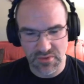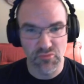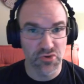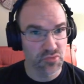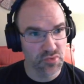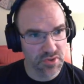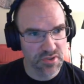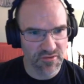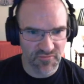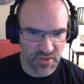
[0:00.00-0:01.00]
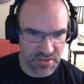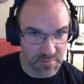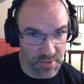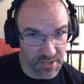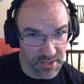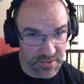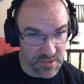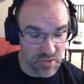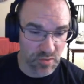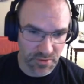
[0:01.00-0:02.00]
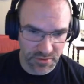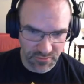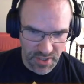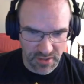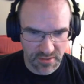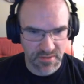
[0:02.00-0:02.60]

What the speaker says: but it would if you actually made an executable and ran it.